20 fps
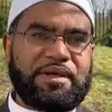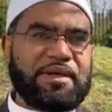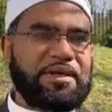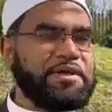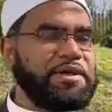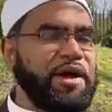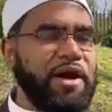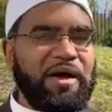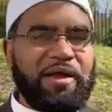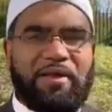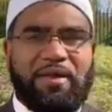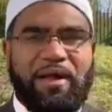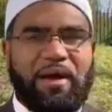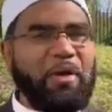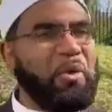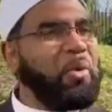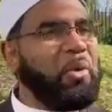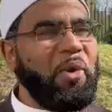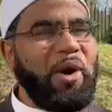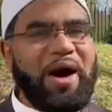Ya Allah,
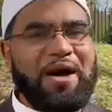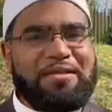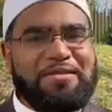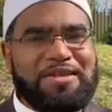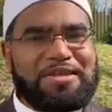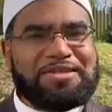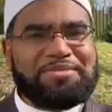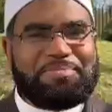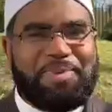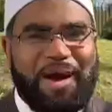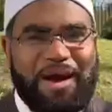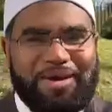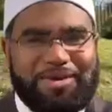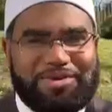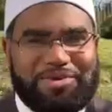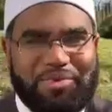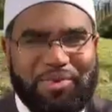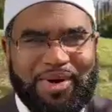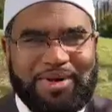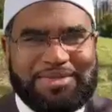who are these
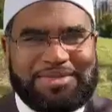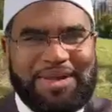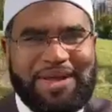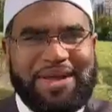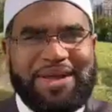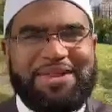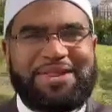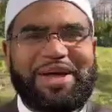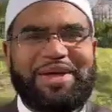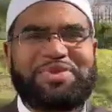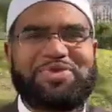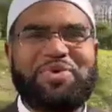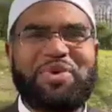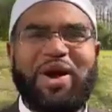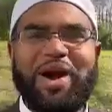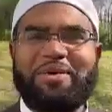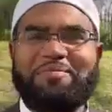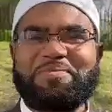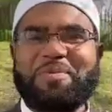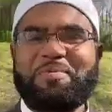pious ones that you
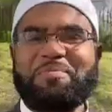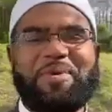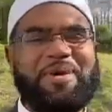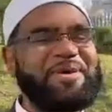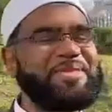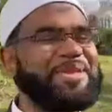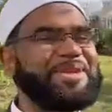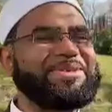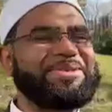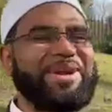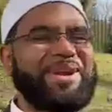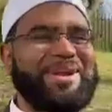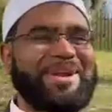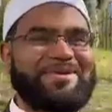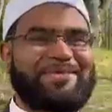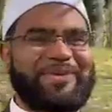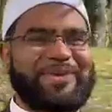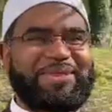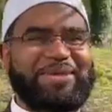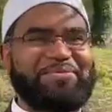have prepared this Jannah
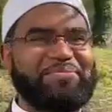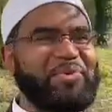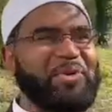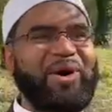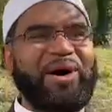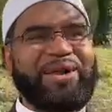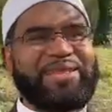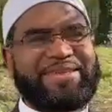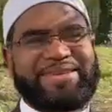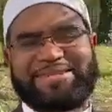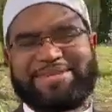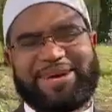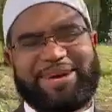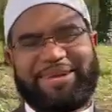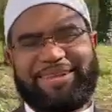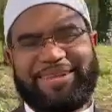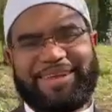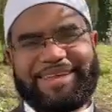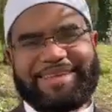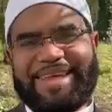for them? Who are these, Ya
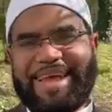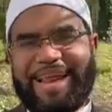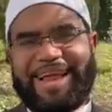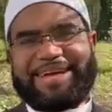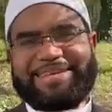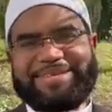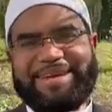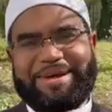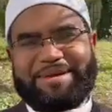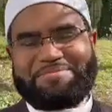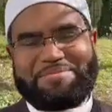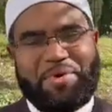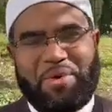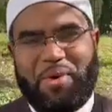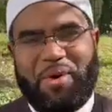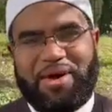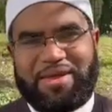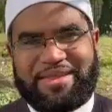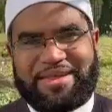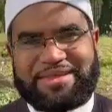Allah? Tell us, Ya Rabbi, who
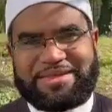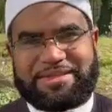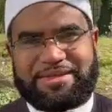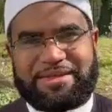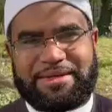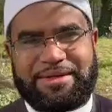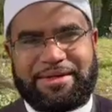are these?